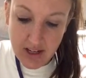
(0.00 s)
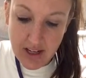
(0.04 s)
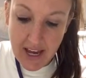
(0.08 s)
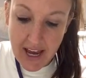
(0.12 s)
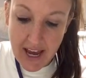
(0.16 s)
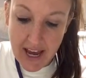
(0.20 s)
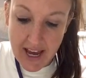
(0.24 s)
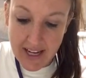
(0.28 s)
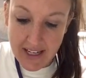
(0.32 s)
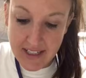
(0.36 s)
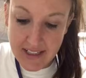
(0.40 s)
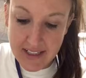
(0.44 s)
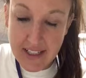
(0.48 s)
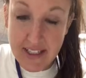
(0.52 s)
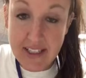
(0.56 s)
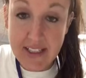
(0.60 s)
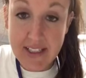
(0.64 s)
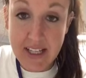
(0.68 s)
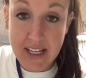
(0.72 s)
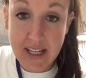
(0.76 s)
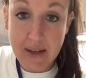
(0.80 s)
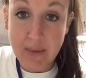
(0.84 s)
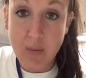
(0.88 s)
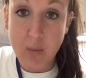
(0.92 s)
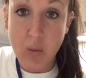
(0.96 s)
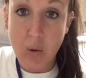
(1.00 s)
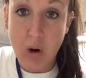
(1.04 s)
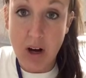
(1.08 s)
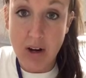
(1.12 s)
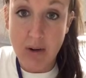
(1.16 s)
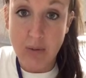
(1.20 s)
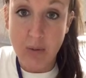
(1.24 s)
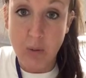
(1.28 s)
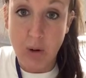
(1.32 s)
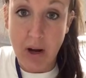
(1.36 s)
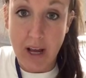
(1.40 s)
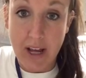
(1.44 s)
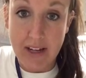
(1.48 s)
heads, team
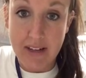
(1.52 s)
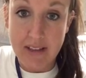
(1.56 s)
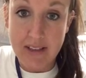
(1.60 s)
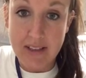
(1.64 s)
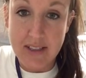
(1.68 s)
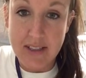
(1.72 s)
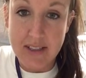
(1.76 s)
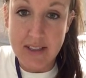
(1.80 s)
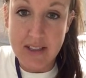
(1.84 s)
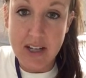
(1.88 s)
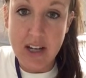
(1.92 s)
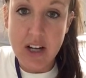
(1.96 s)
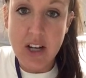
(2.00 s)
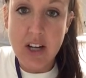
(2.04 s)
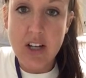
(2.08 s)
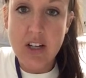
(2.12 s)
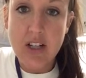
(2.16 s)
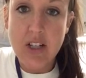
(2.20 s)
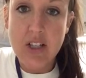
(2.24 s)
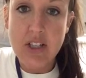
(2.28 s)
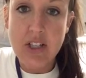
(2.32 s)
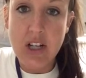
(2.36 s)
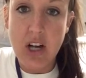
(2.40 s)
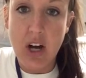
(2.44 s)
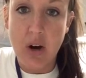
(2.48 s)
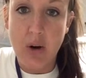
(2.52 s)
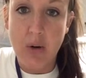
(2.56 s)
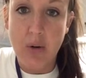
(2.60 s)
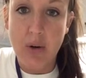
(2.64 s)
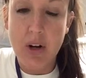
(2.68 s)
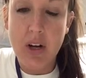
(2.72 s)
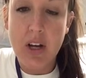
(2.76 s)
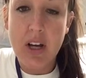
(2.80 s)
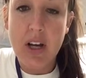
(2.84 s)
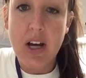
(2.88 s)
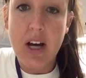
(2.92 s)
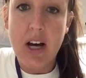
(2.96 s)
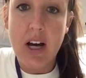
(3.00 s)
1 wins. So,
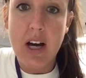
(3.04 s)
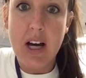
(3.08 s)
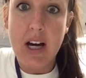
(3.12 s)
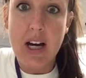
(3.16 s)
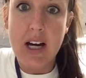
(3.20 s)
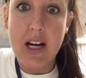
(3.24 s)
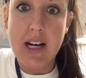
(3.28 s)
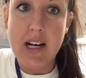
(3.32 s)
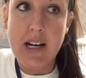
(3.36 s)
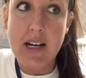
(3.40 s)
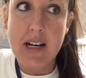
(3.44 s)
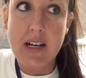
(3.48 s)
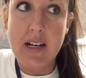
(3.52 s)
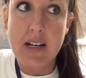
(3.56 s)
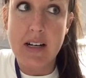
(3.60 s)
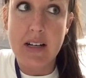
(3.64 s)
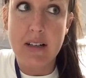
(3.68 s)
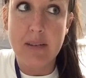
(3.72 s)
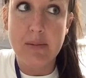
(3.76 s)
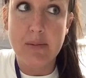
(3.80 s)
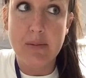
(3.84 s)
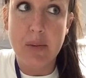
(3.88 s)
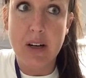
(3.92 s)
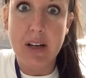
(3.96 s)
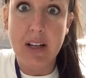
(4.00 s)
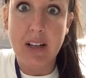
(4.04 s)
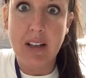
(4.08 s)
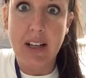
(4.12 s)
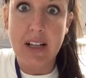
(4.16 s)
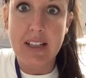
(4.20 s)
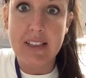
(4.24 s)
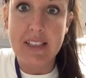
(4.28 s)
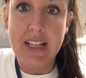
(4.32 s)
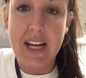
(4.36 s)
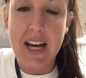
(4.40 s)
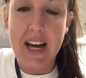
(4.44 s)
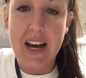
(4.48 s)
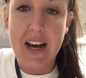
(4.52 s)

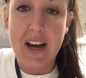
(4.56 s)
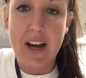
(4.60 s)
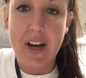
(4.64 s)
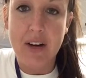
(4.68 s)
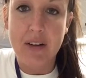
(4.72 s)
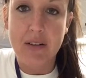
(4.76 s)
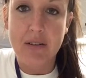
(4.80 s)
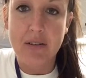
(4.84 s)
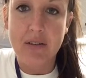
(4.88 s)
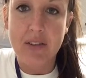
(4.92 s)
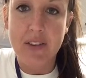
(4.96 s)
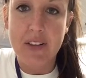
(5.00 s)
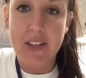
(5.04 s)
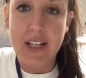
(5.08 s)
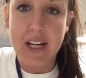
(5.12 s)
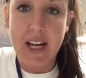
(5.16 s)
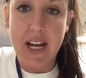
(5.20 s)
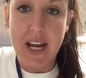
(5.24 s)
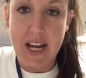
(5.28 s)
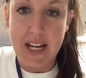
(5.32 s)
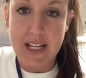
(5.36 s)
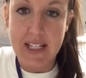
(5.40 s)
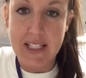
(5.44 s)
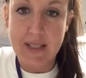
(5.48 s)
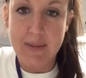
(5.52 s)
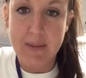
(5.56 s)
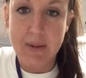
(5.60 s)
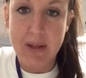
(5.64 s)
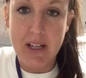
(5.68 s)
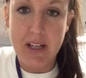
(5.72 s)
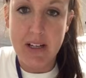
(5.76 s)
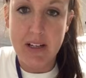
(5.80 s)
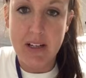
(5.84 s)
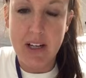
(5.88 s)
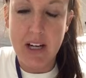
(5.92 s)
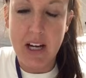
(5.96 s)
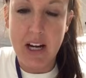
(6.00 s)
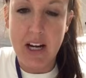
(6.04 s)
let's have
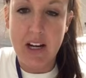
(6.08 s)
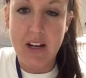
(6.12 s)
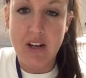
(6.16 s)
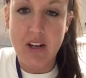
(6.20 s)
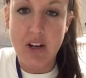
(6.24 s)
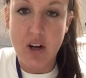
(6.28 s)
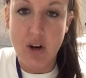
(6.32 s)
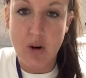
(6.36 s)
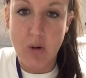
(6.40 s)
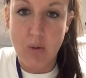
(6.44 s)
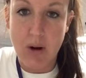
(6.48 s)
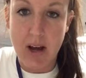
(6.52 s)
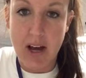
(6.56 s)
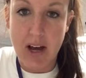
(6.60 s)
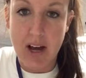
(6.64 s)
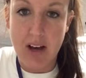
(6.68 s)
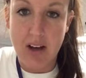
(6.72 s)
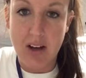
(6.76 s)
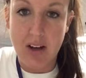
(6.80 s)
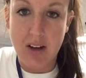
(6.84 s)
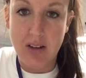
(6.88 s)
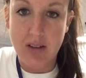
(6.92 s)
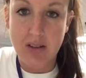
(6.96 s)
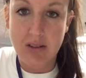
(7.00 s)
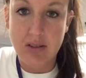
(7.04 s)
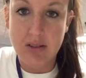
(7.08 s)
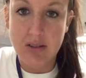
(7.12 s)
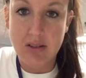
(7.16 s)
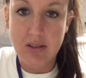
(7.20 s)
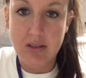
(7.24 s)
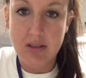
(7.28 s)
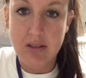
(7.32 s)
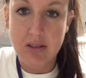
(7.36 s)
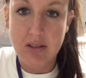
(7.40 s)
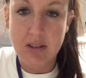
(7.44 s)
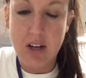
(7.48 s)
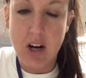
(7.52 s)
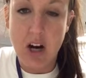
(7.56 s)
Aspen and Noel
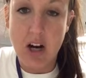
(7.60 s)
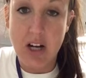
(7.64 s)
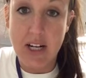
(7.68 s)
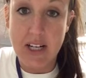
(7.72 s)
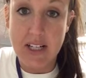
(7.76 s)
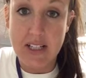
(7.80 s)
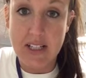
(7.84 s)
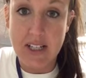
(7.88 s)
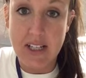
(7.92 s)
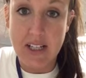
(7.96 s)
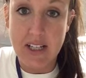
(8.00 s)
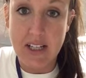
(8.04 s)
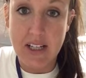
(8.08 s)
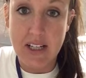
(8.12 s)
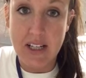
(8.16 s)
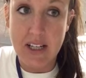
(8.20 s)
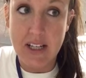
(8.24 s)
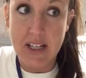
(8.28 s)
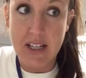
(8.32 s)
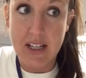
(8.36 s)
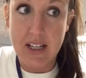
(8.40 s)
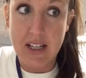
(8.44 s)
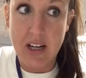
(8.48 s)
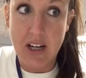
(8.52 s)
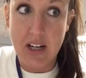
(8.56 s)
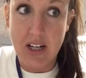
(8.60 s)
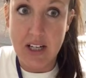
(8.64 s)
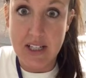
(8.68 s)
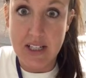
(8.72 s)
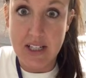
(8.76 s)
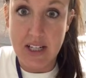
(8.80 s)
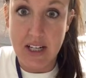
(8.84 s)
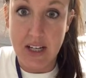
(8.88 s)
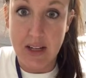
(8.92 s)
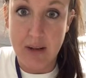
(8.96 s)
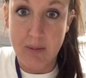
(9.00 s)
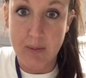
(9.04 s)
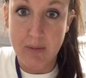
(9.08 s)
on a
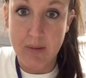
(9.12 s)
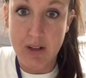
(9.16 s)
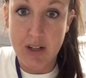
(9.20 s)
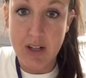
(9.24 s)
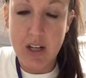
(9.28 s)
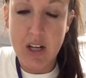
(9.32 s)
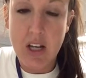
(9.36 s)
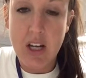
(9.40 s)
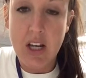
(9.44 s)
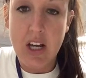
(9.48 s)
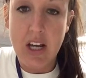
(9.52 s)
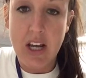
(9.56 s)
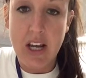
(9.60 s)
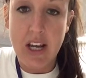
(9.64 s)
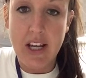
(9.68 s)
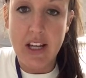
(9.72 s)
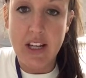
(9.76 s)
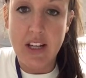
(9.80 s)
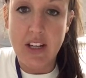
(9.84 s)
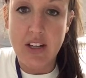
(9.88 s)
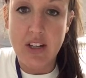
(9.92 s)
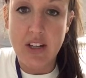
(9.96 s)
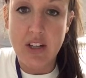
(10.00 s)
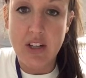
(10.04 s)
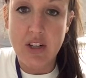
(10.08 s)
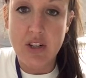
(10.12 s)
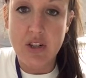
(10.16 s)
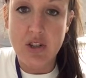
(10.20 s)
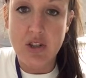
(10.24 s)
team, and